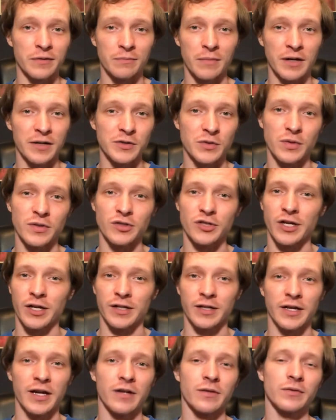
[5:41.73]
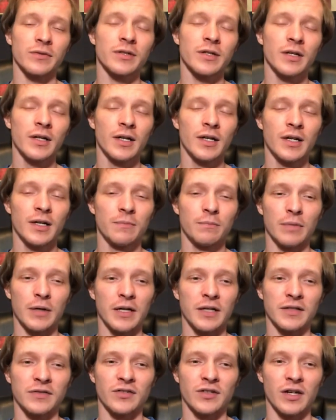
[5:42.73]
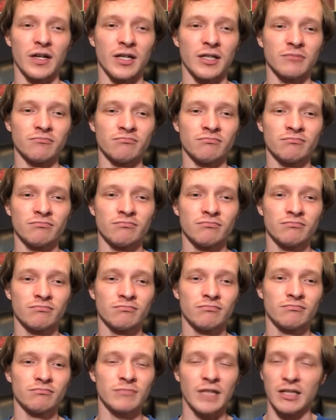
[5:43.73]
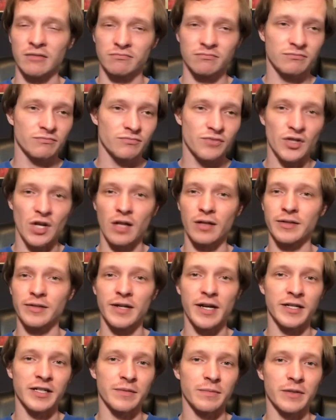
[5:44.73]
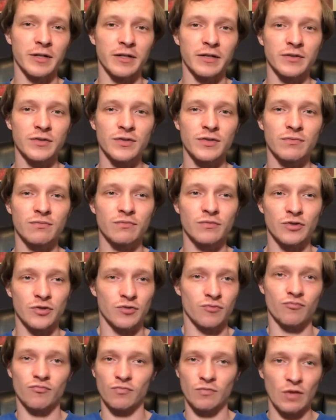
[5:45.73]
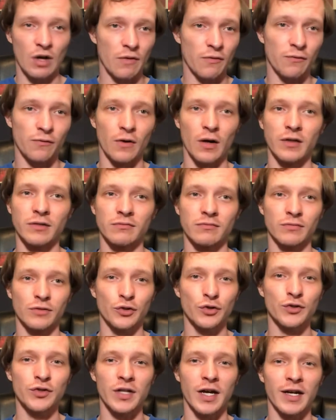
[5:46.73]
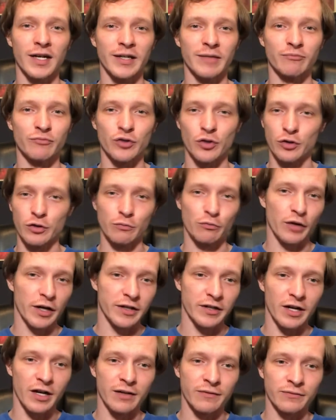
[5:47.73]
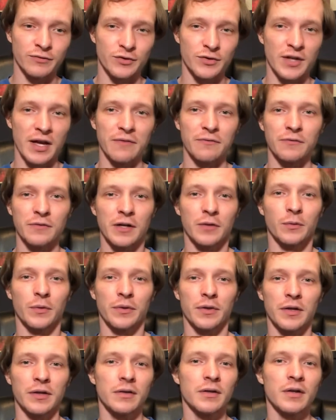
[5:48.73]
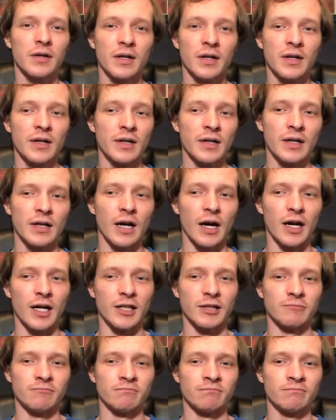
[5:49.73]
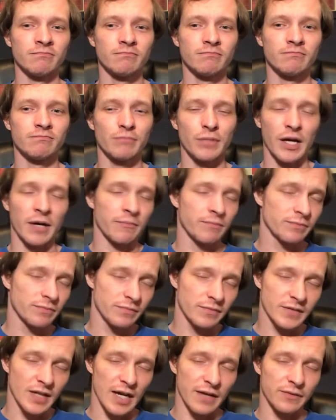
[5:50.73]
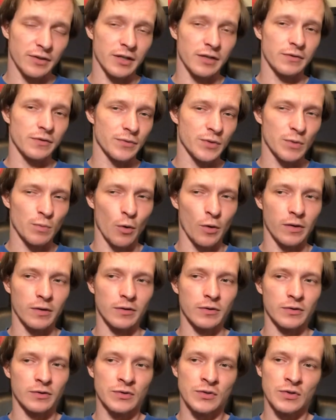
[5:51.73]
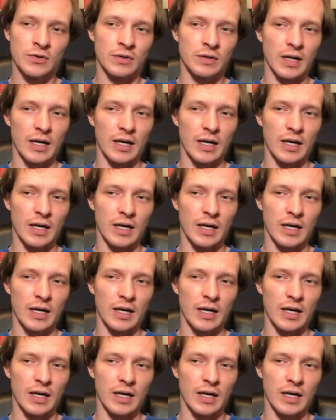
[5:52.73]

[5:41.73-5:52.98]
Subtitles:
Might as well check it out. But yeah, solid 90 minutes. Just a fun, good time. Turn your brain off. Just have fun with it. Yeah. Diving into spoilers.